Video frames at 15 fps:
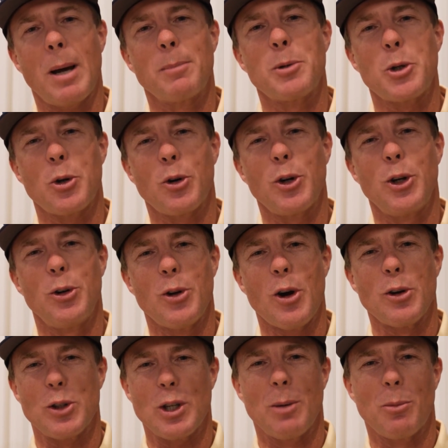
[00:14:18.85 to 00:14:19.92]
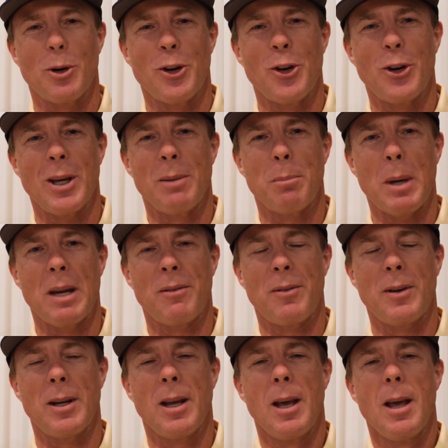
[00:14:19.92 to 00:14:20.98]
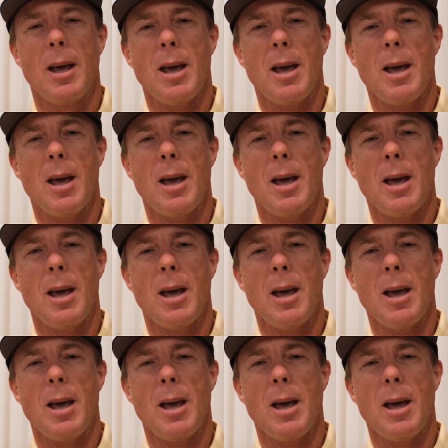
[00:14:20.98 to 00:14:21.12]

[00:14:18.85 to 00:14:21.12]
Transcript: I'm sure you know someone who can benefit.